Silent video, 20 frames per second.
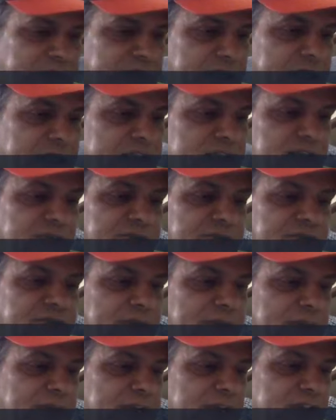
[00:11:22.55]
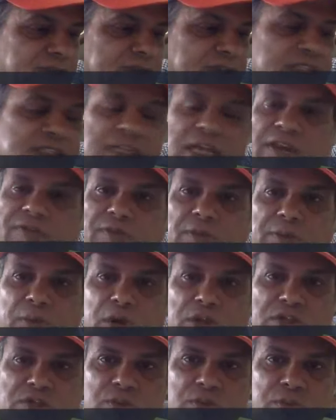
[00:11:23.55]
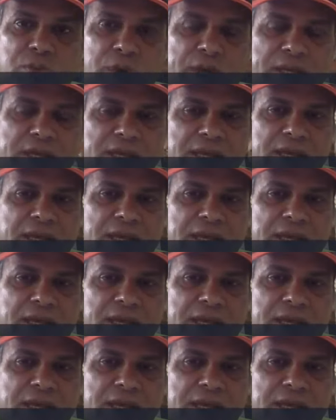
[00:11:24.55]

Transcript: This is the 50 meters freestyle for boys group 1